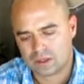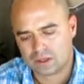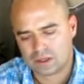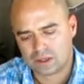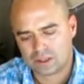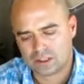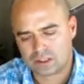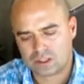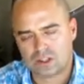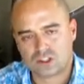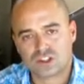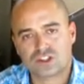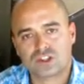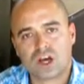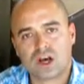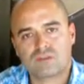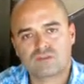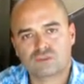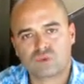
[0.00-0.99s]
It's a little
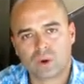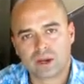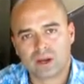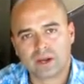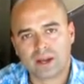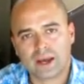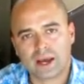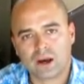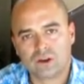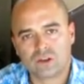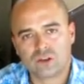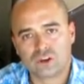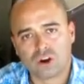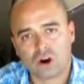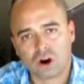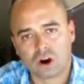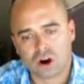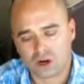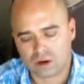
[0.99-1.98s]
soft right now to
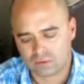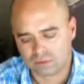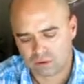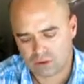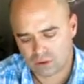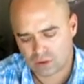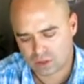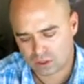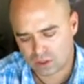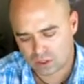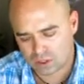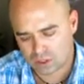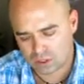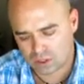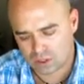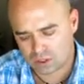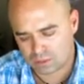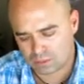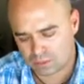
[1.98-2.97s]
carve.
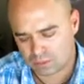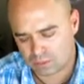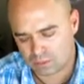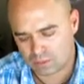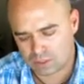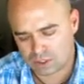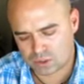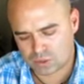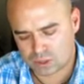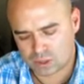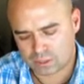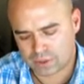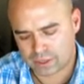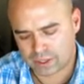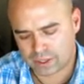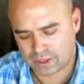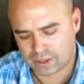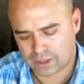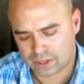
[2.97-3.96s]
Just want to bring
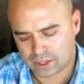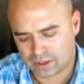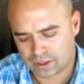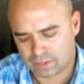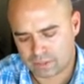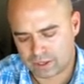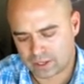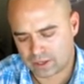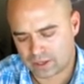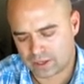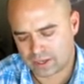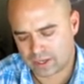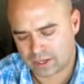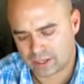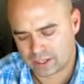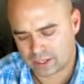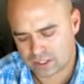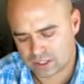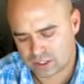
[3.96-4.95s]
it together, make it
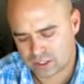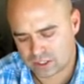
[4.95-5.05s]
nice.